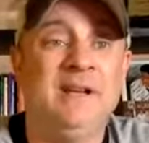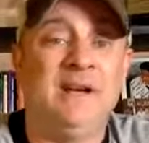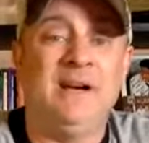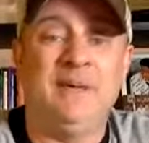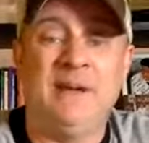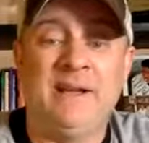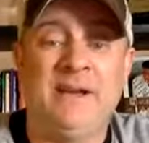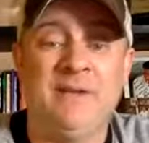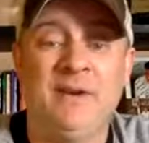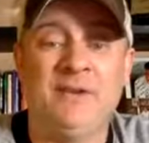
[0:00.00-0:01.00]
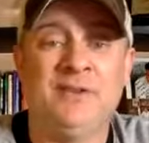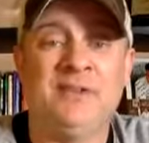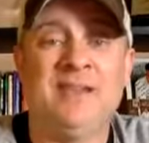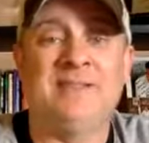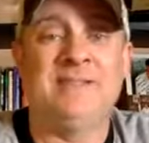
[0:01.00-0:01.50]
I never
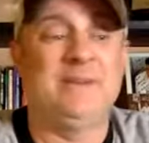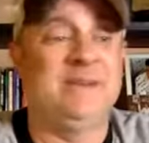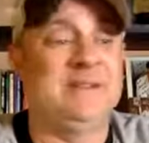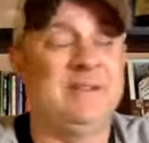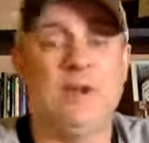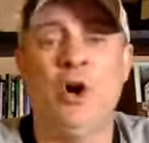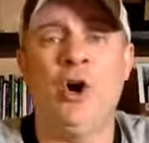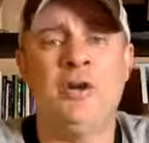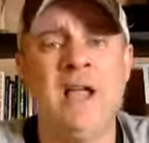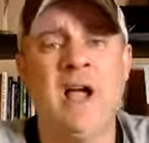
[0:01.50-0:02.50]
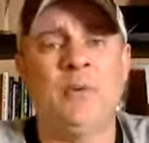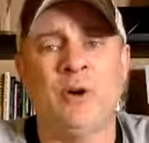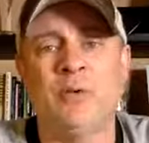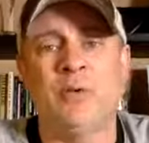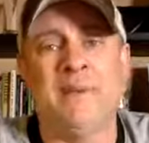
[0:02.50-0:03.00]
understand somebody that says, oh yeah, I'm
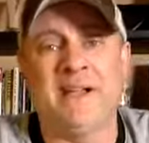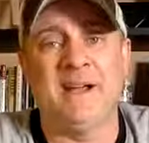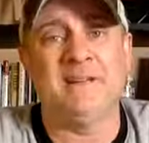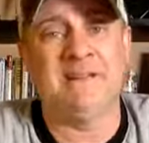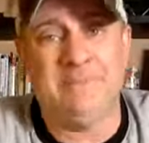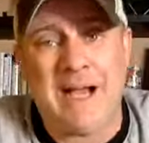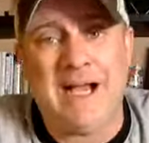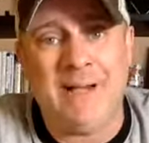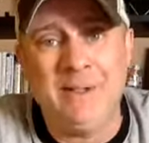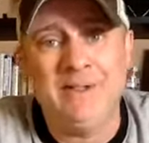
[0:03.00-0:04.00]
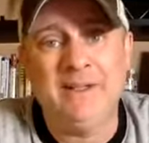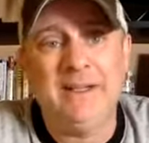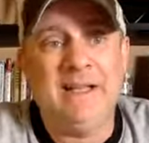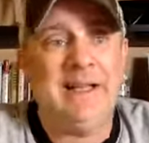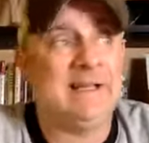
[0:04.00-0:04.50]
working with my cousin Bob,
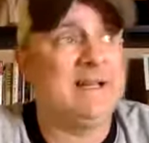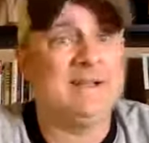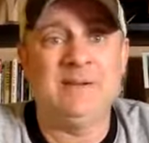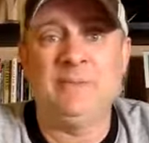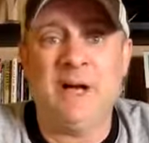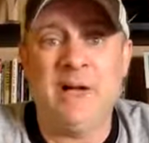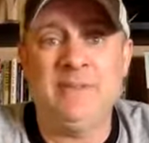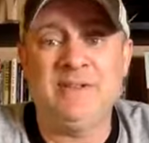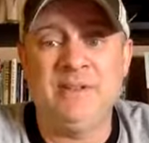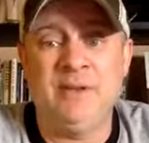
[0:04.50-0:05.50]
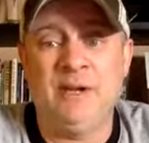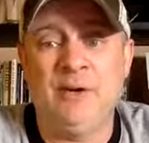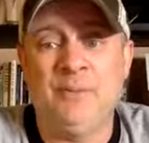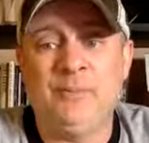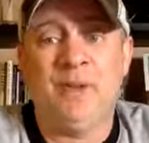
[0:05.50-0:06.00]
and cousin Bob is, you
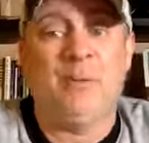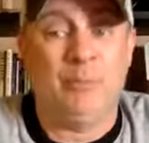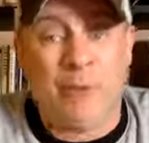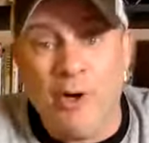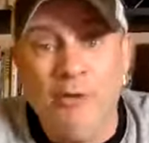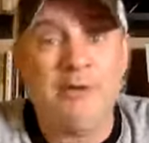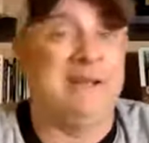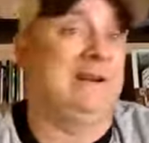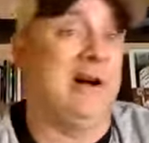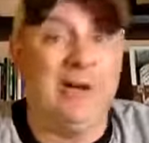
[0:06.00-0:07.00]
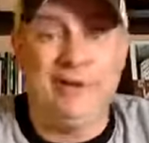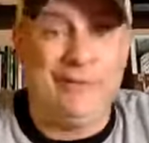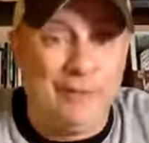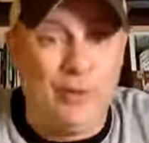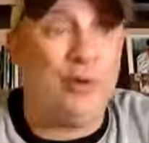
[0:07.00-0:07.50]
know, broke and on the
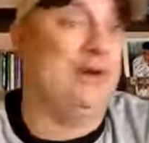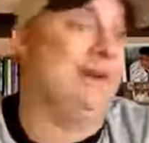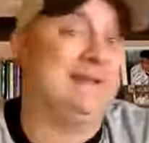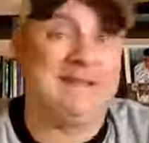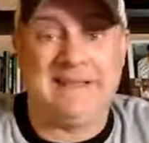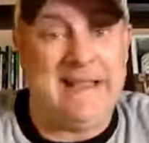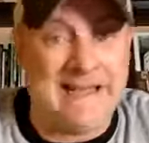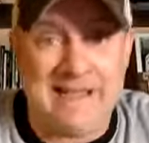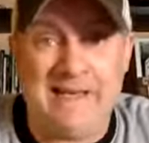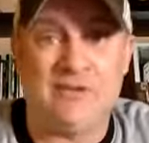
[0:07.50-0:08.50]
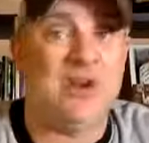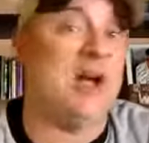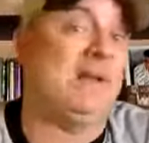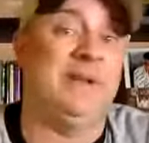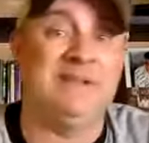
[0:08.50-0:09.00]
floor and can't get a
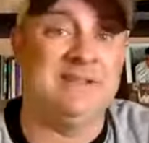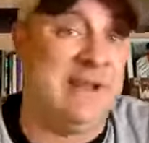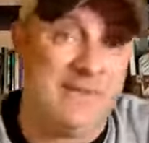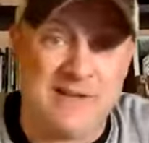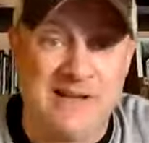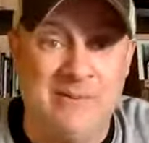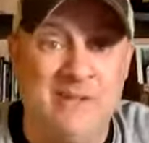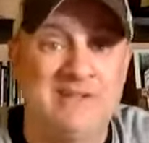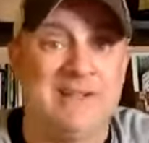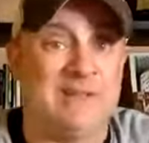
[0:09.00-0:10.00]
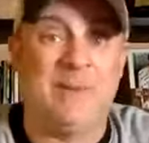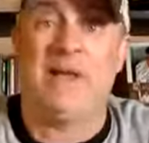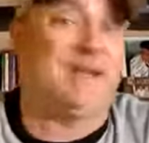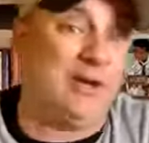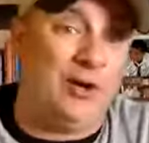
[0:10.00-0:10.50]
job and's never done a business,
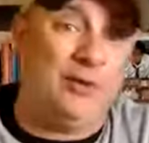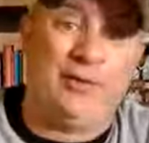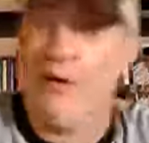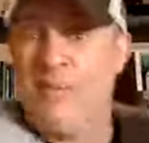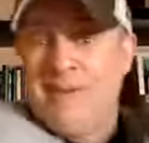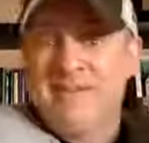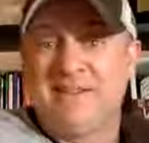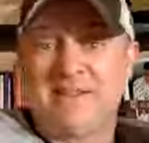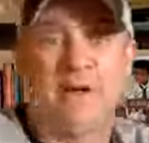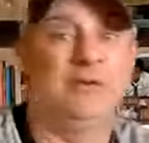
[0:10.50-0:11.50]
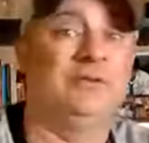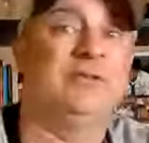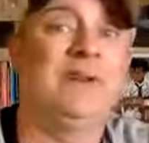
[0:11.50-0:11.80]
but you know, they're a business coach,